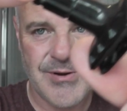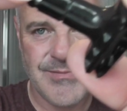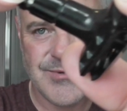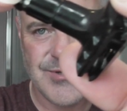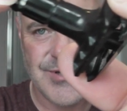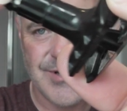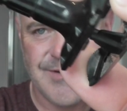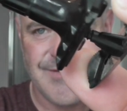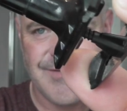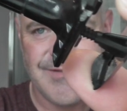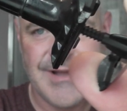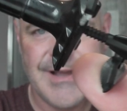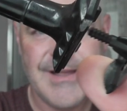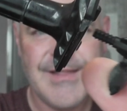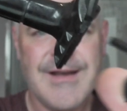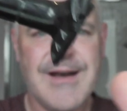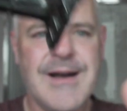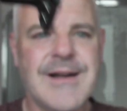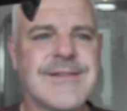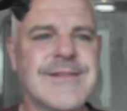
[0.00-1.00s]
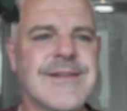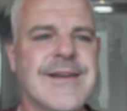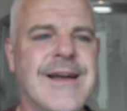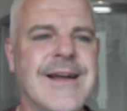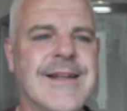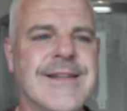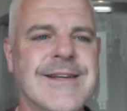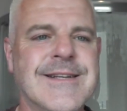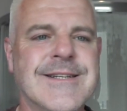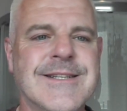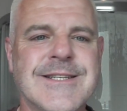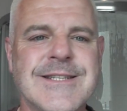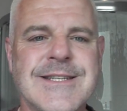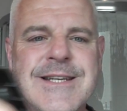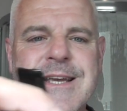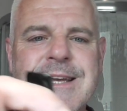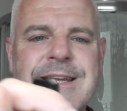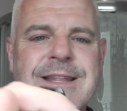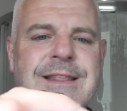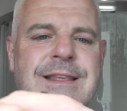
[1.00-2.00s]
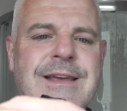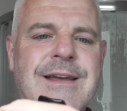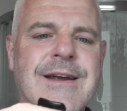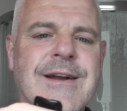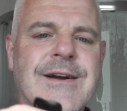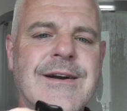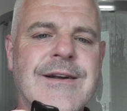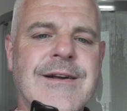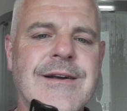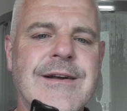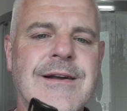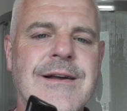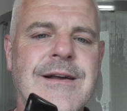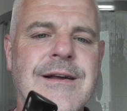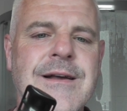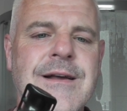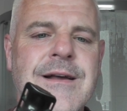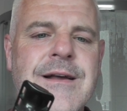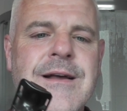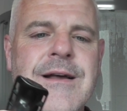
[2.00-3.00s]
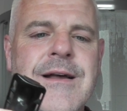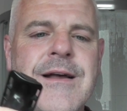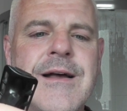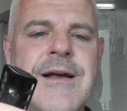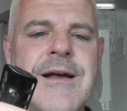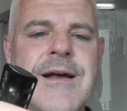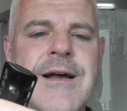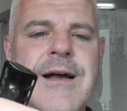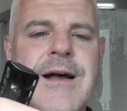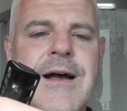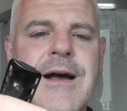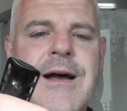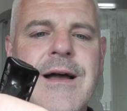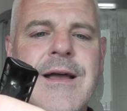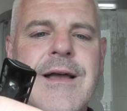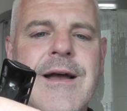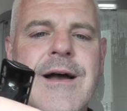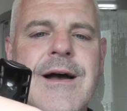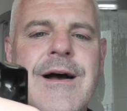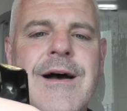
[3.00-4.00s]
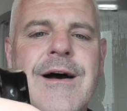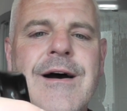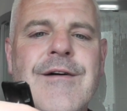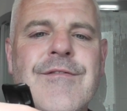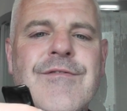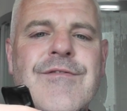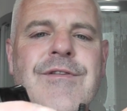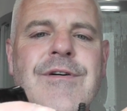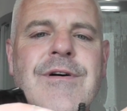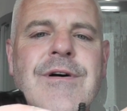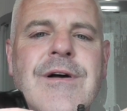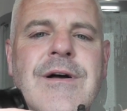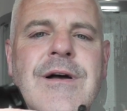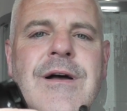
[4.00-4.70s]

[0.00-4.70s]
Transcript: comes off like that. And inside there I have